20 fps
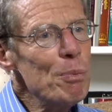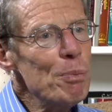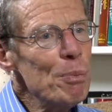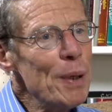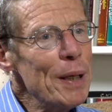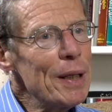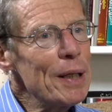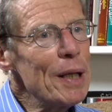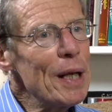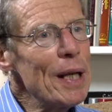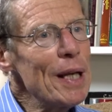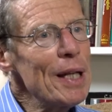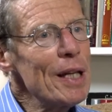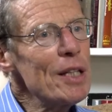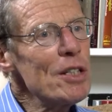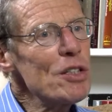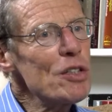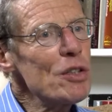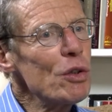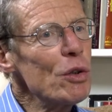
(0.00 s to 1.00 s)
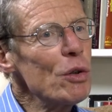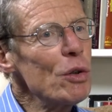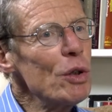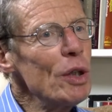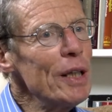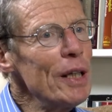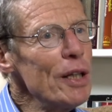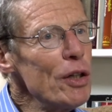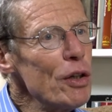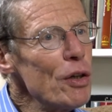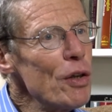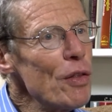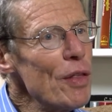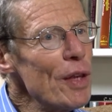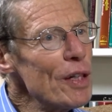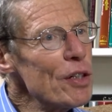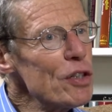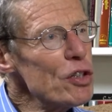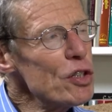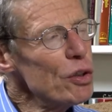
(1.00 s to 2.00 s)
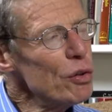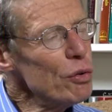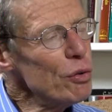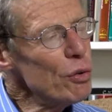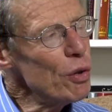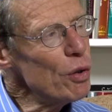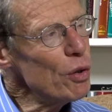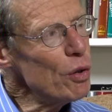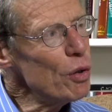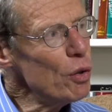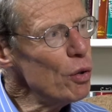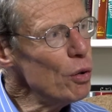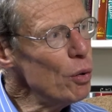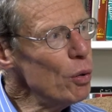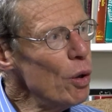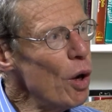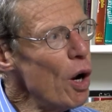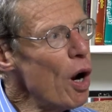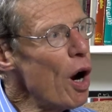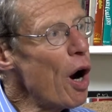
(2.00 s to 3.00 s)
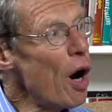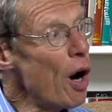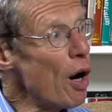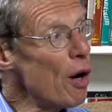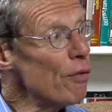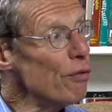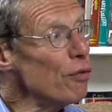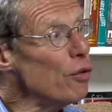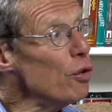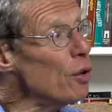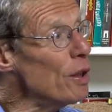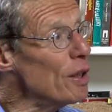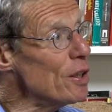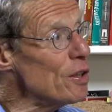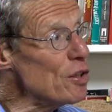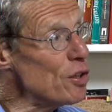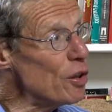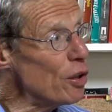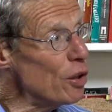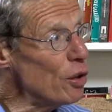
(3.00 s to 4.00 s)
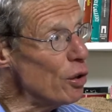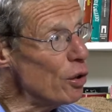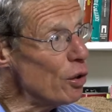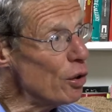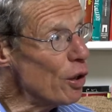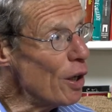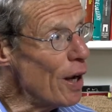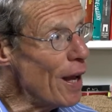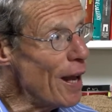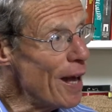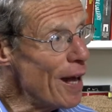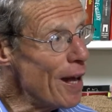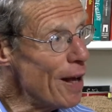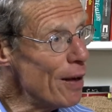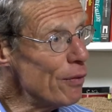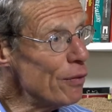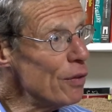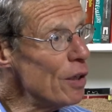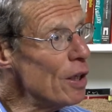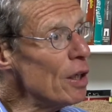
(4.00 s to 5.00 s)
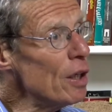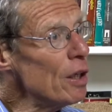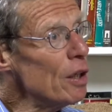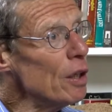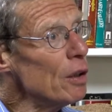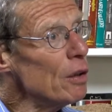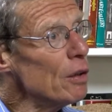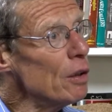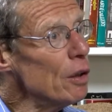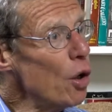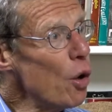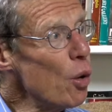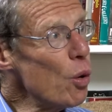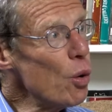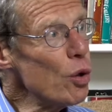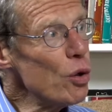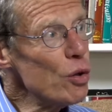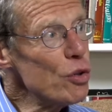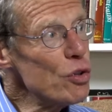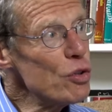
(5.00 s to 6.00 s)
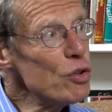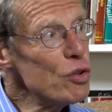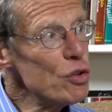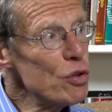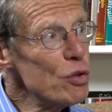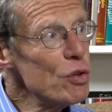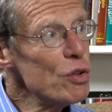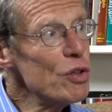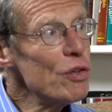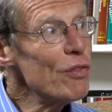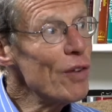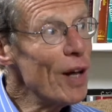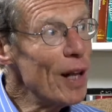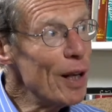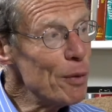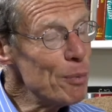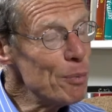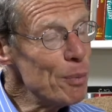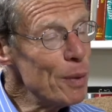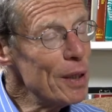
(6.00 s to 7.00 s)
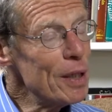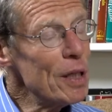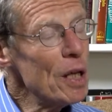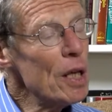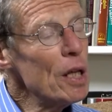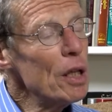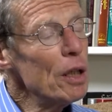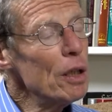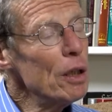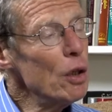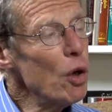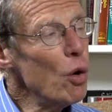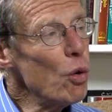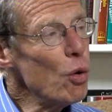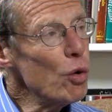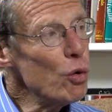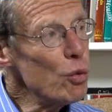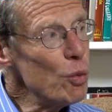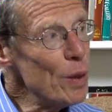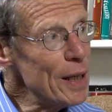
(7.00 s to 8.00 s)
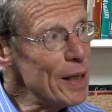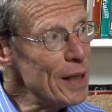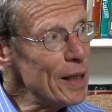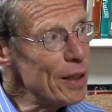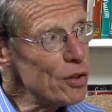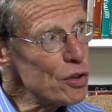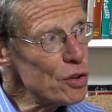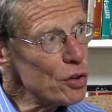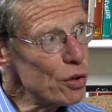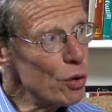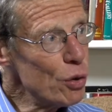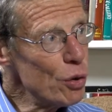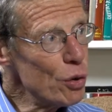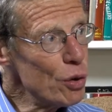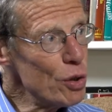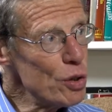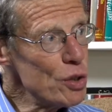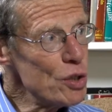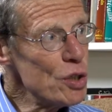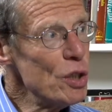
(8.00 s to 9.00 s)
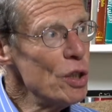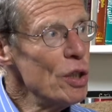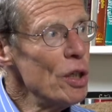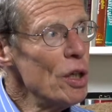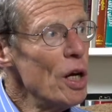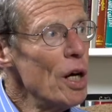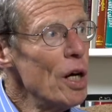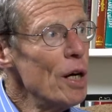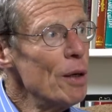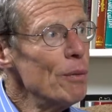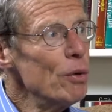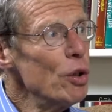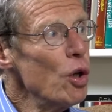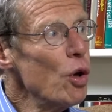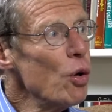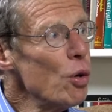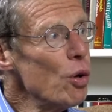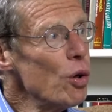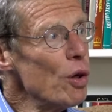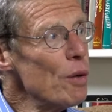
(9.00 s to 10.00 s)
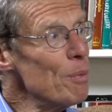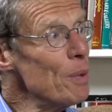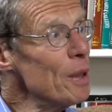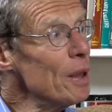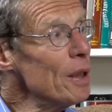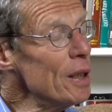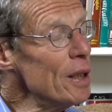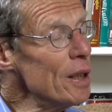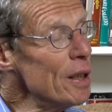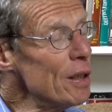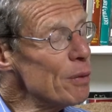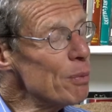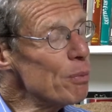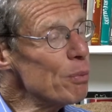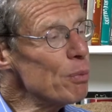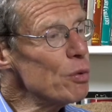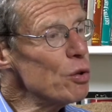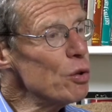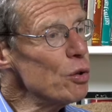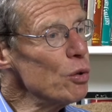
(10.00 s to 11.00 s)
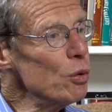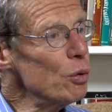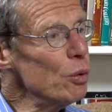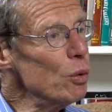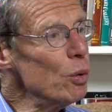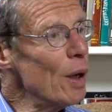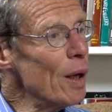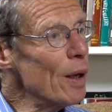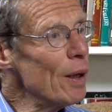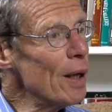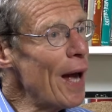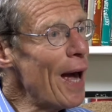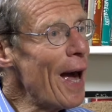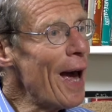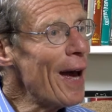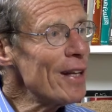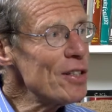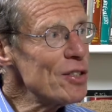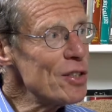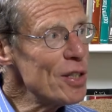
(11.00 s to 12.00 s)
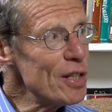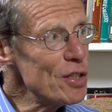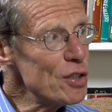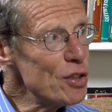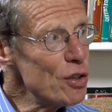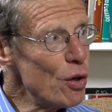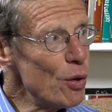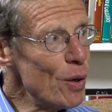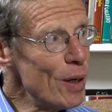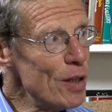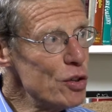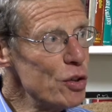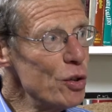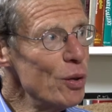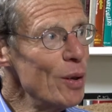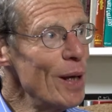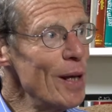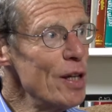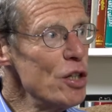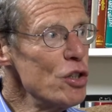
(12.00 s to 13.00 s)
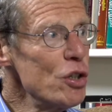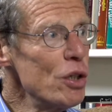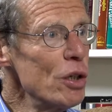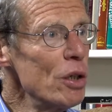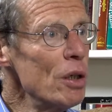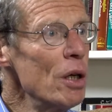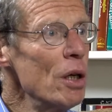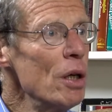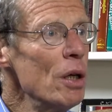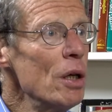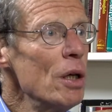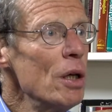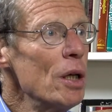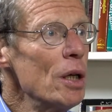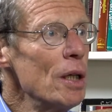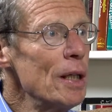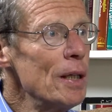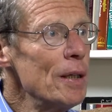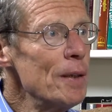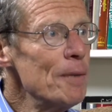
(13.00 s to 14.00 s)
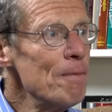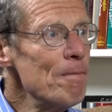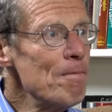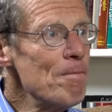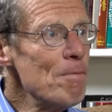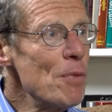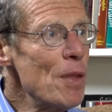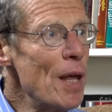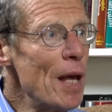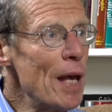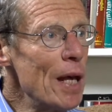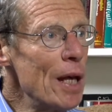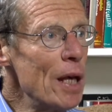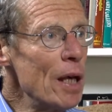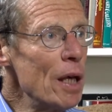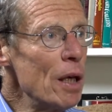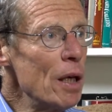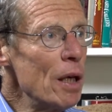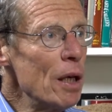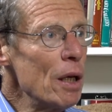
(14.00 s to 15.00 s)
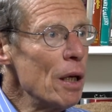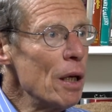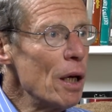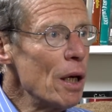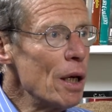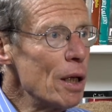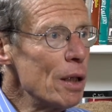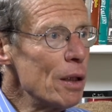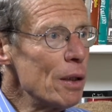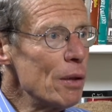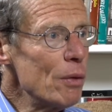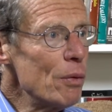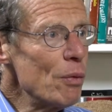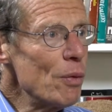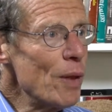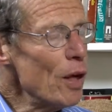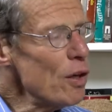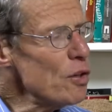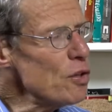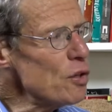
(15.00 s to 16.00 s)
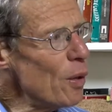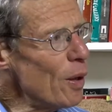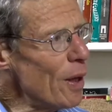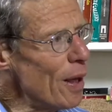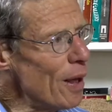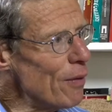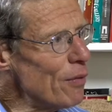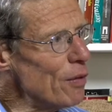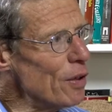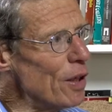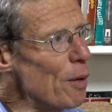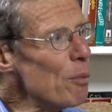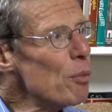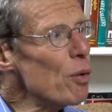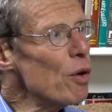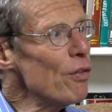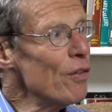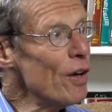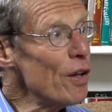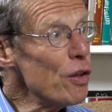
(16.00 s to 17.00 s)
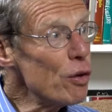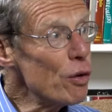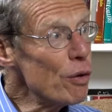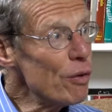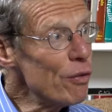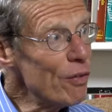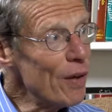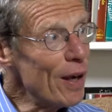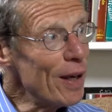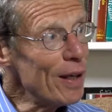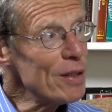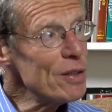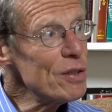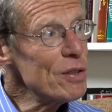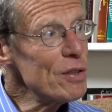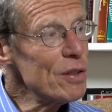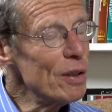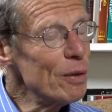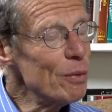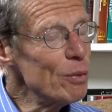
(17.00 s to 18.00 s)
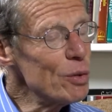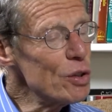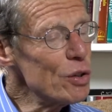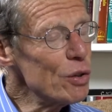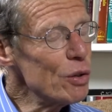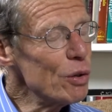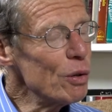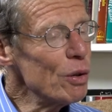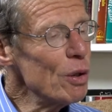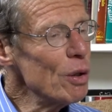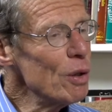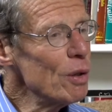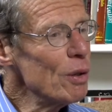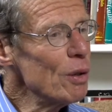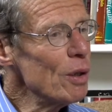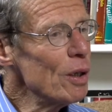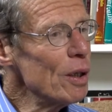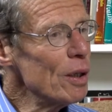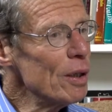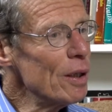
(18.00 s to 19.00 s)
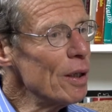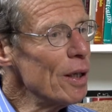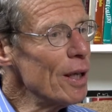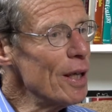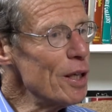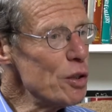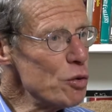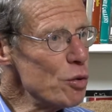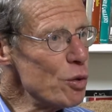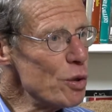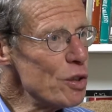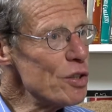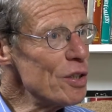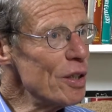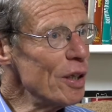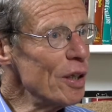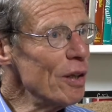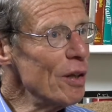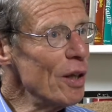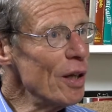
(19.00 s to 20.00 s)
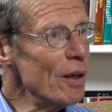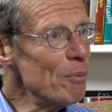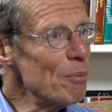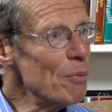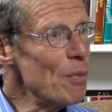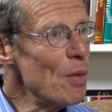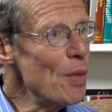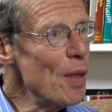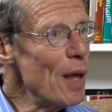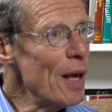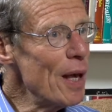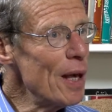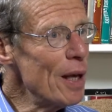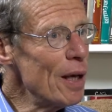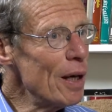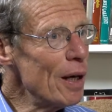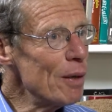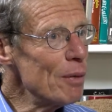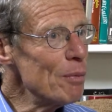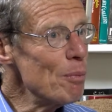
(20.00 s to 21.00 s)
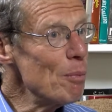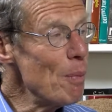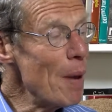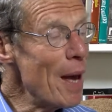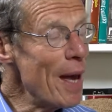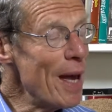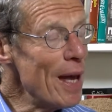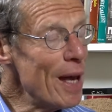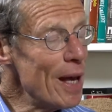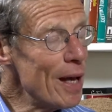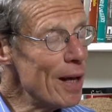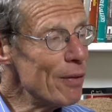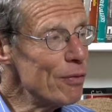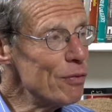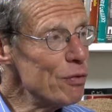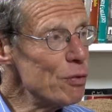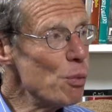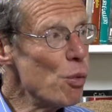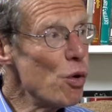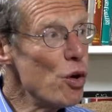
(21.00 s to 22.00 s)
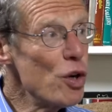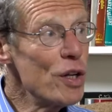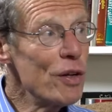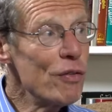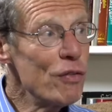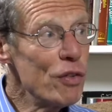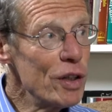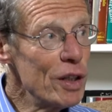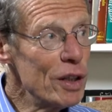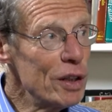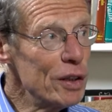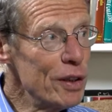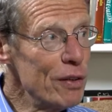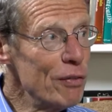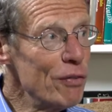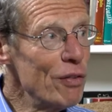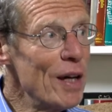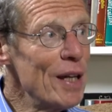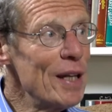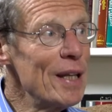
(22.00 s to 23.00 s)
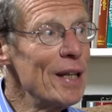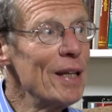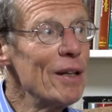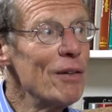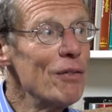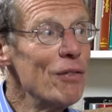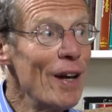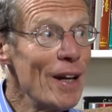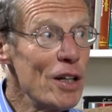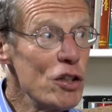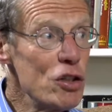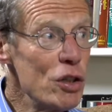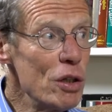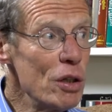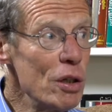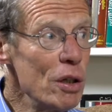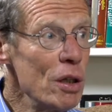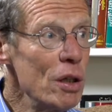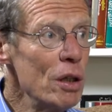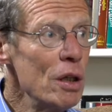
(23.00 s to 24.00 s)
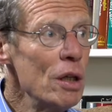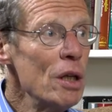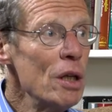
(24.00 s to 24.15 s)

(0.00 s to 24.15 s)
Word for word: but it is clear that children who are food insecure, have lower development, lower reading scores, um, lower ability to, to access their education. Um, they, uh, they also have a number of other effects uh, which are uh, interesting. They, they uh, may have more difficulty fighting infection.